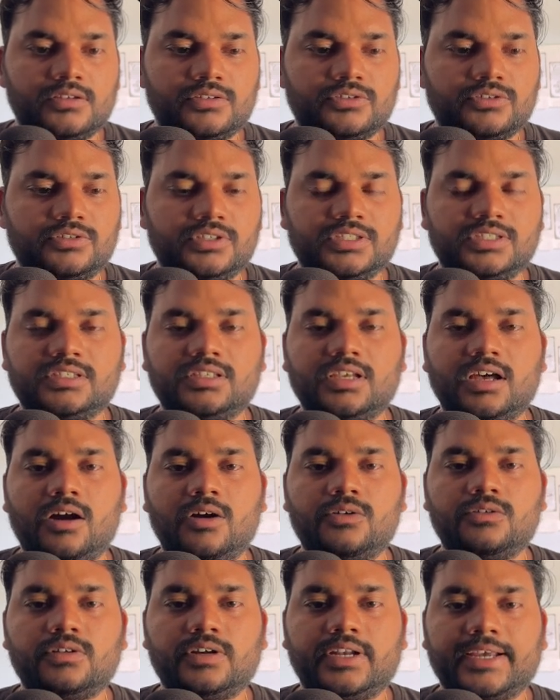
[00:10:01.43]
So this is
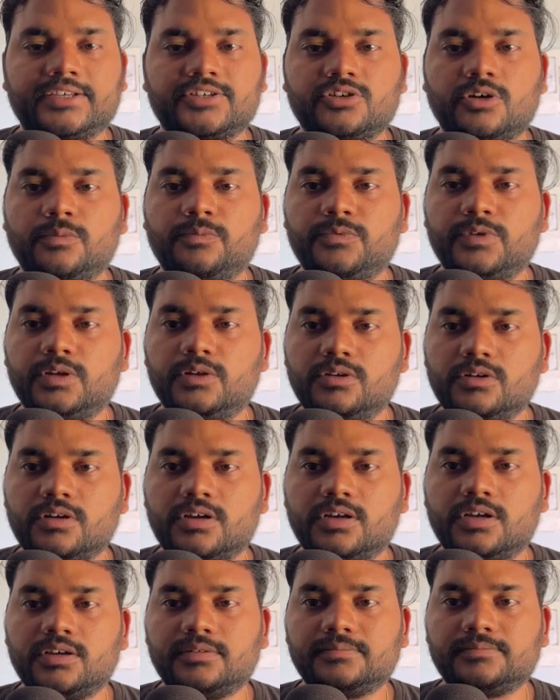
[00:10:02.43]
how desktop will
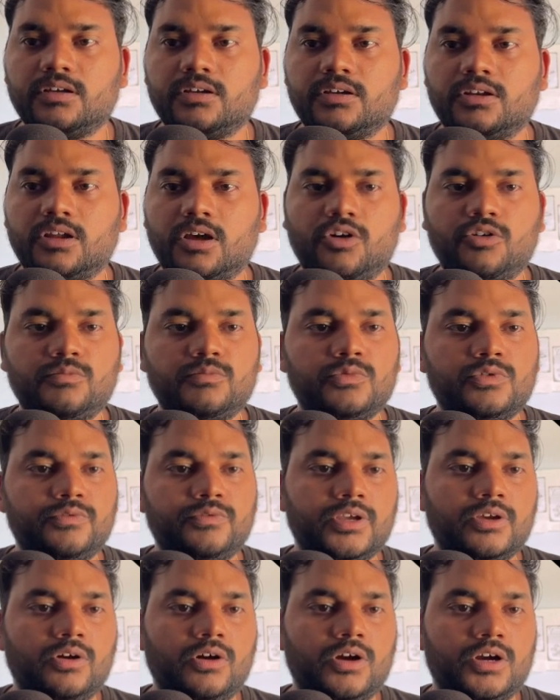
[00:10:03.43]
look. Now
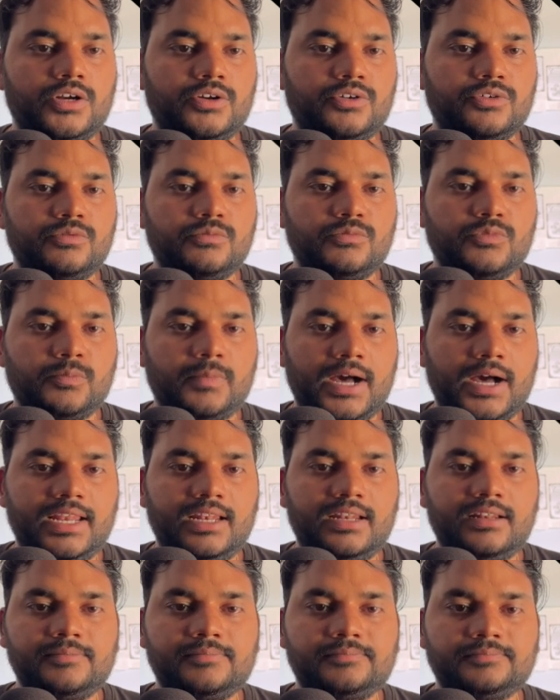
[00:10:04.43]
moving on to
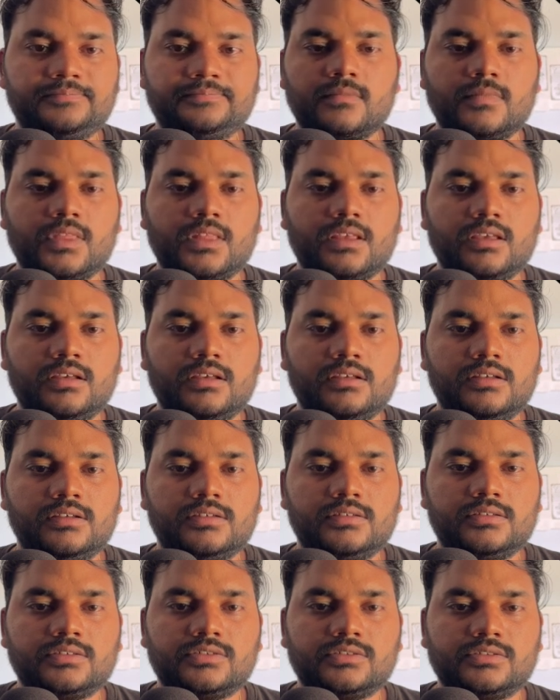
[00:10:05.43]
mobile.
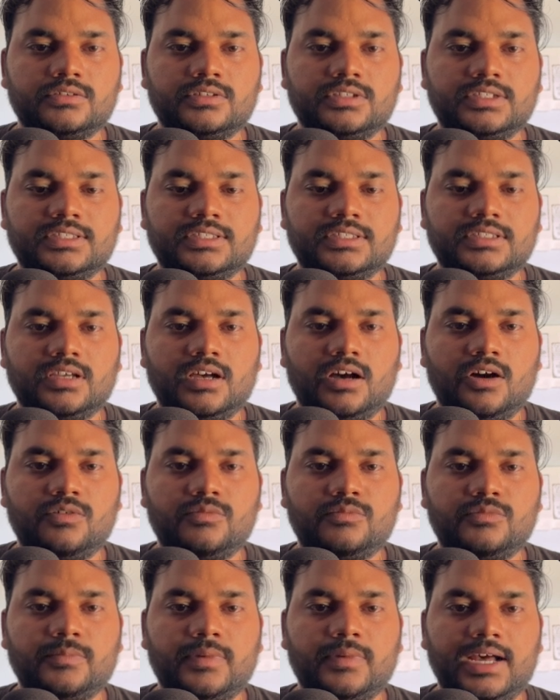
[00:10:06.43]
So this is how
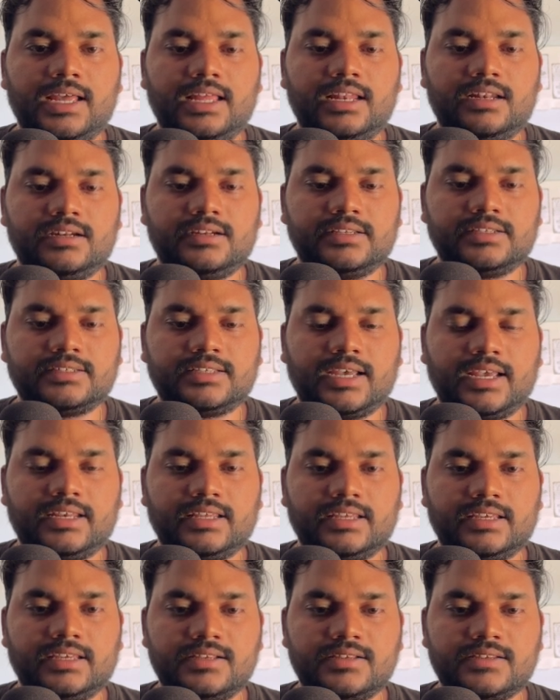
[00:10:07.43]
mobile design
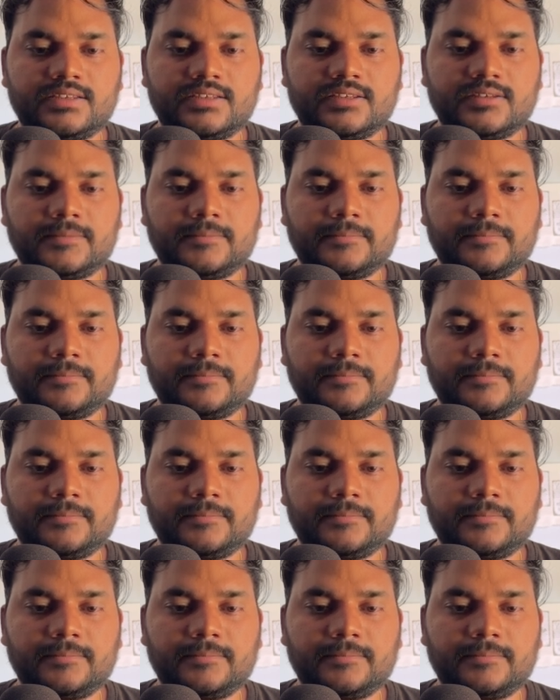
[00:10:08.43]
is.